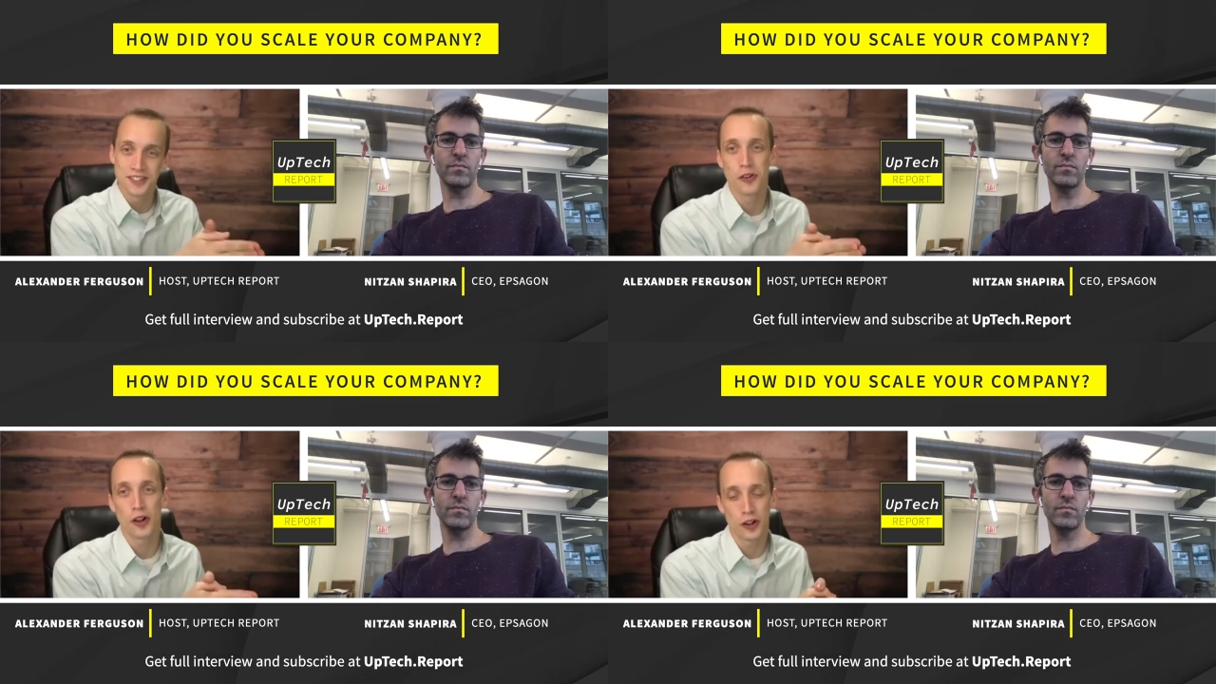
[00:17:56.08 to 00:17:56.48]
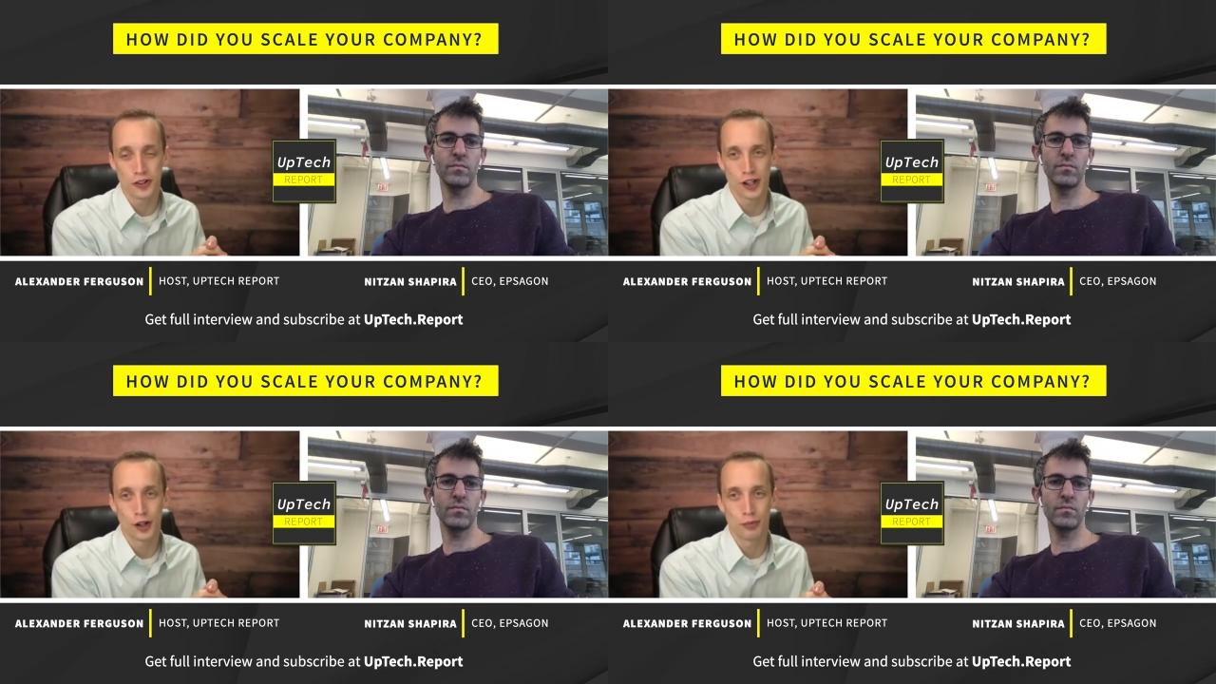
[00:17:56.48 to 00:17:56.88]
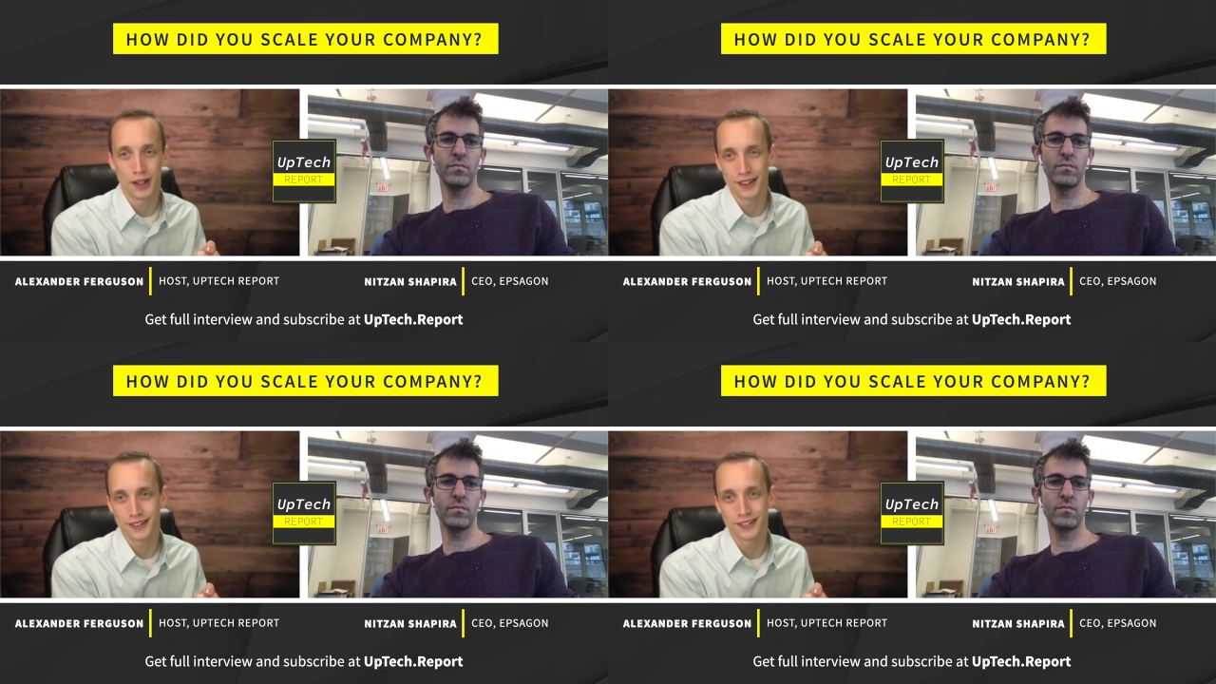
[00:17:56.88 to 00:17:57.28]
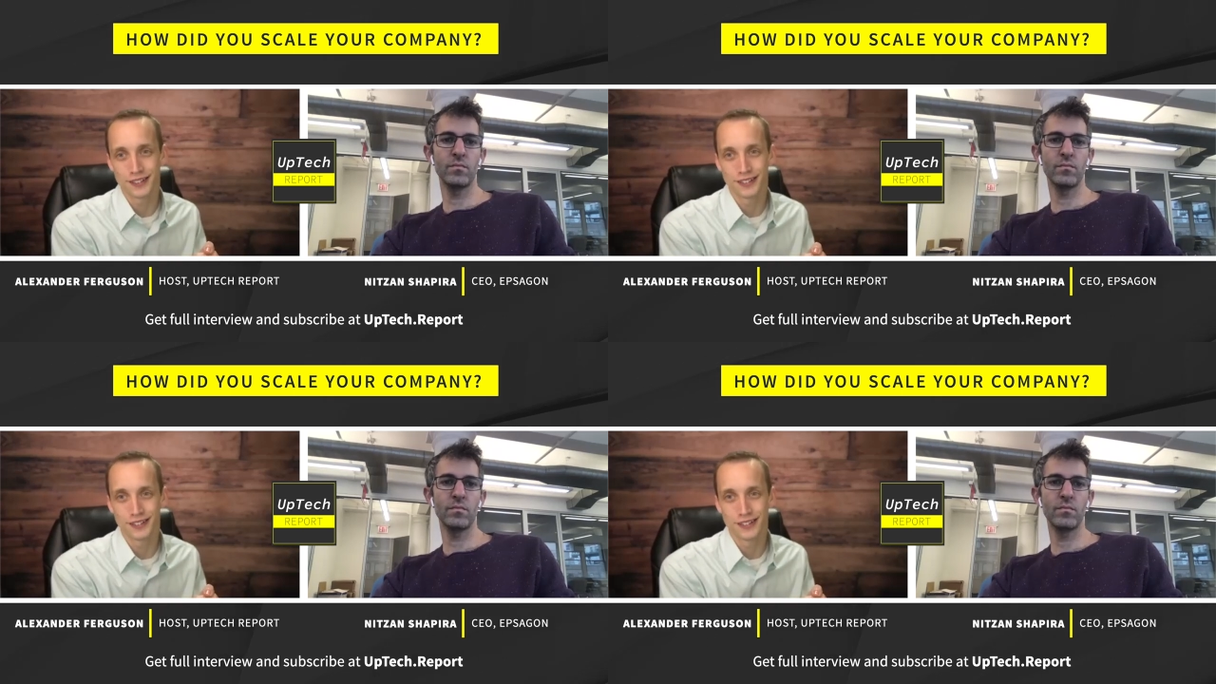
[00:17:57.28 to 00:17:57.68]
Speaker 1: the larger companies
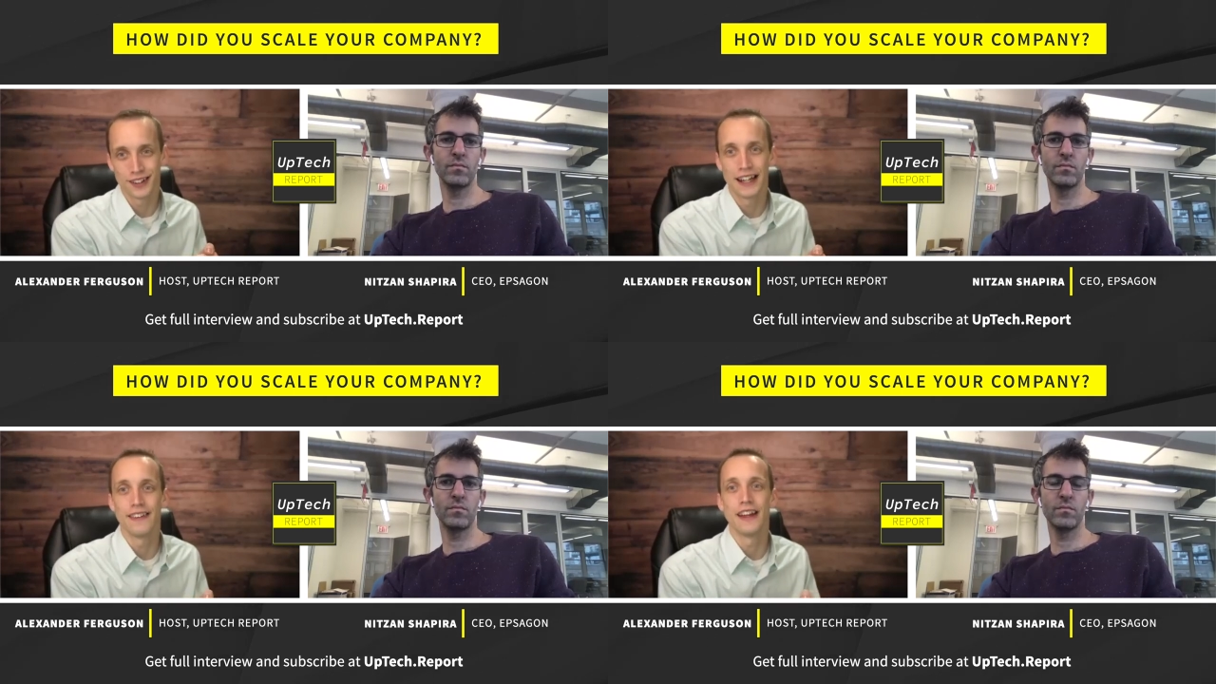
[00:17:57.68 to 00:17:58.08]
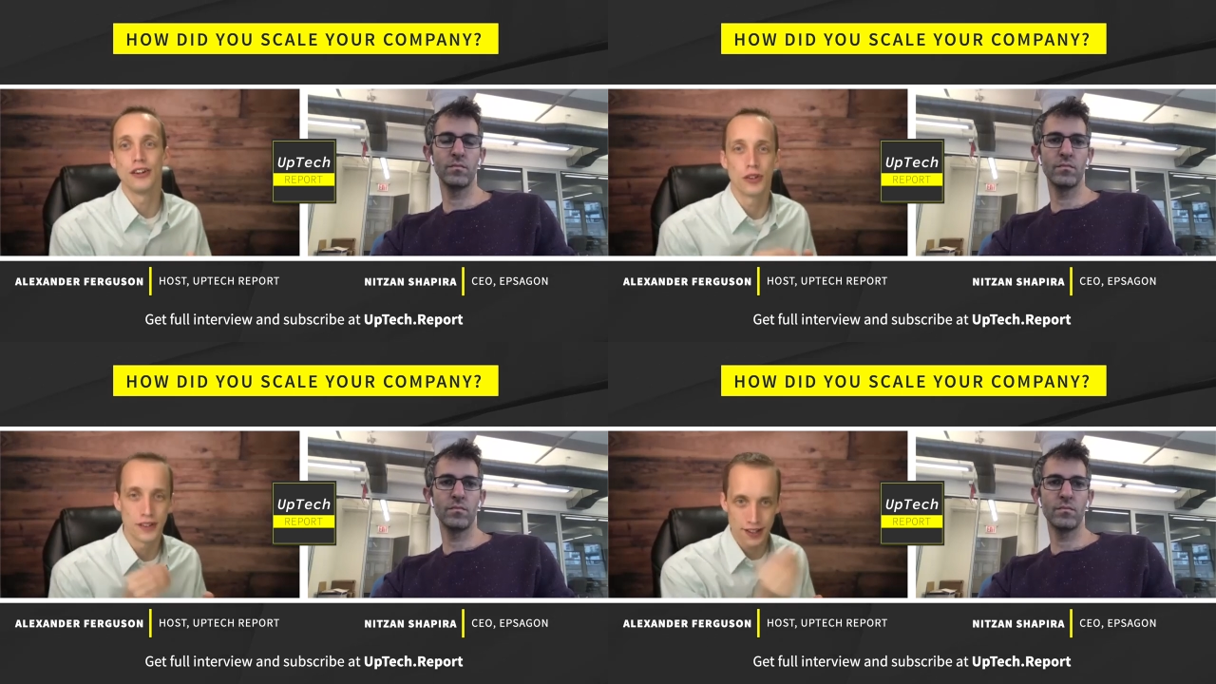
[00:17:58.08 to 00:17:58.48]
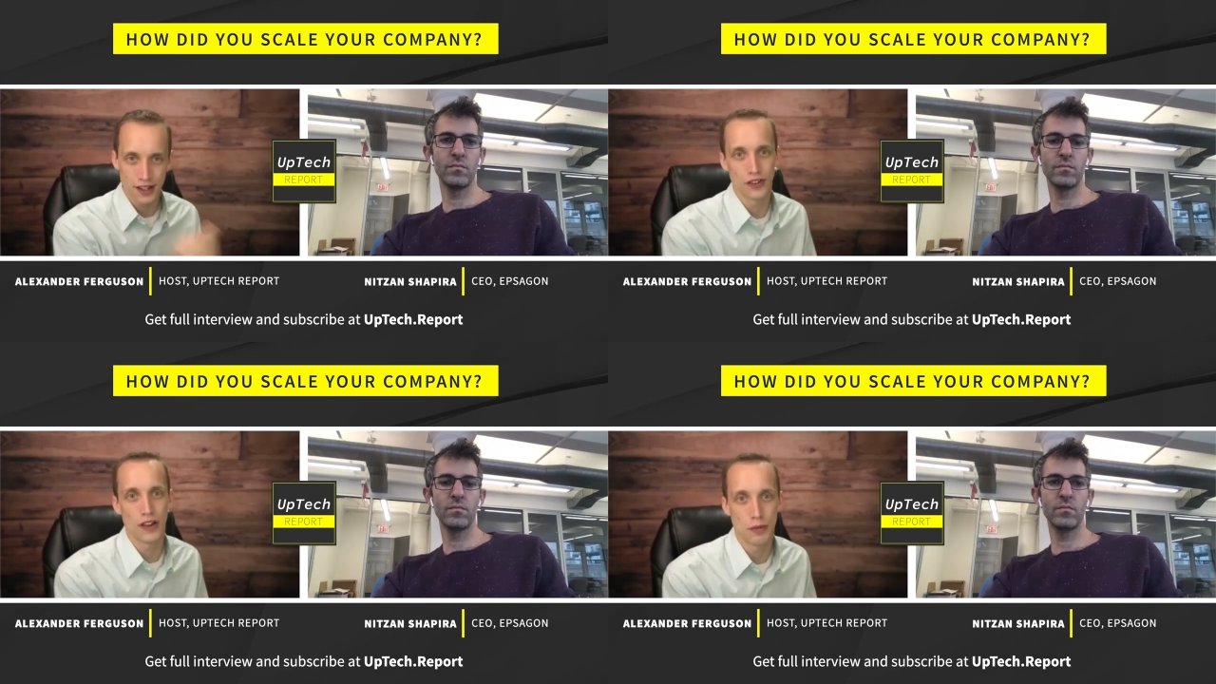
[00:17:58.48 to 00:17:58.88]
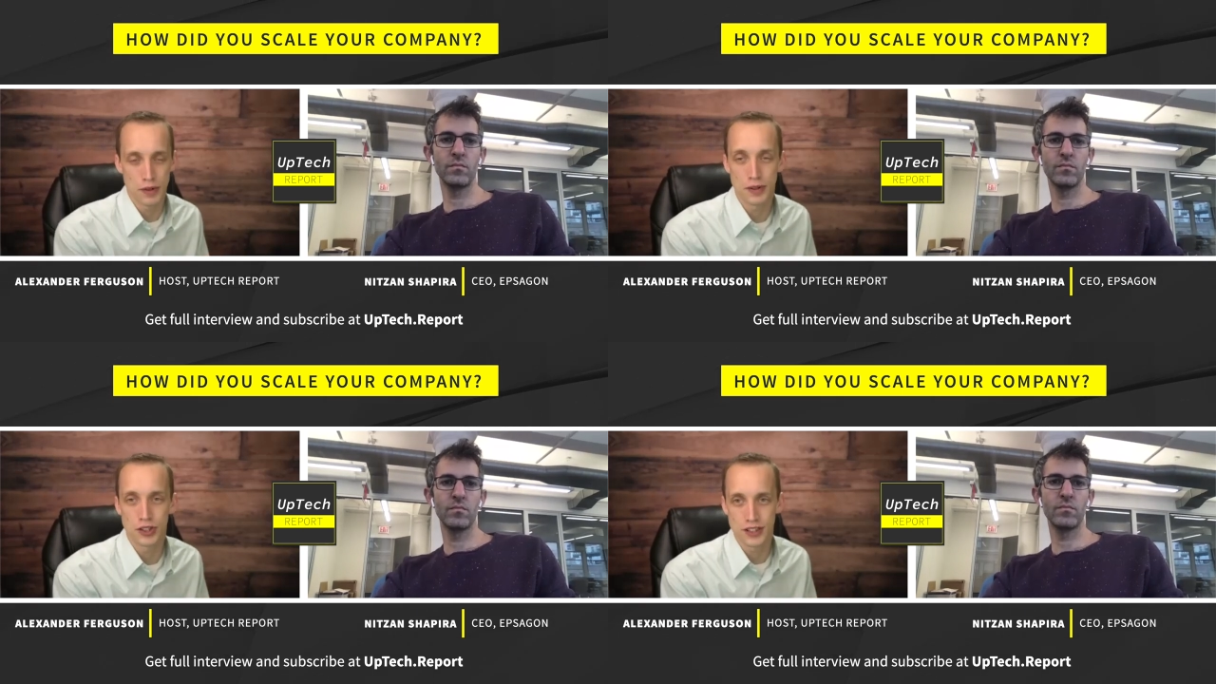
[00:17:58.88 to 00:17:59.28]
and then you can sell them it's
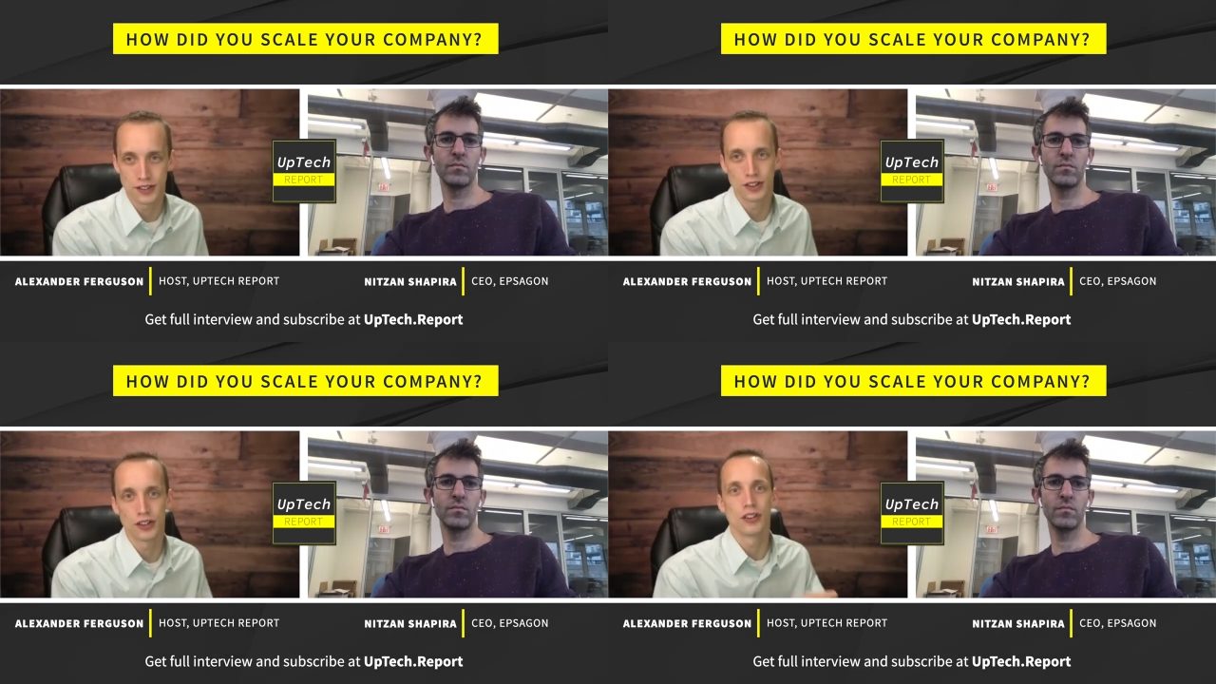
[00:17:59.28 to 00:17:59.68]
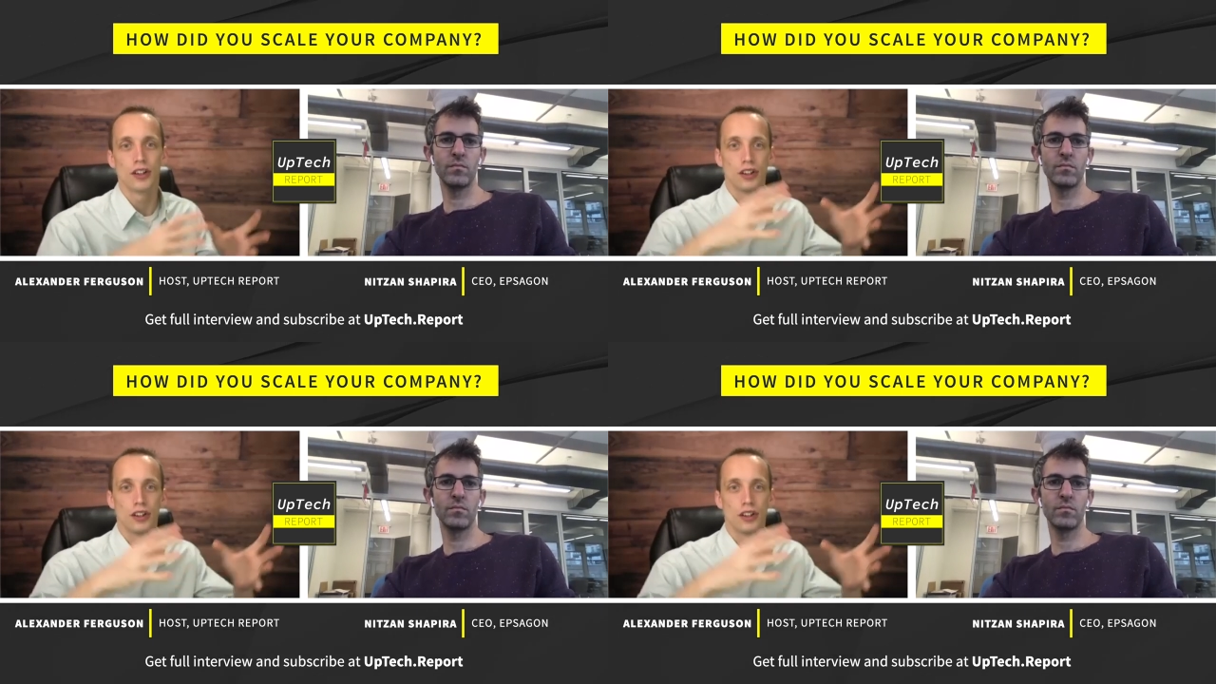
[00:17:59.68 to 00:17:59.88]
much easier to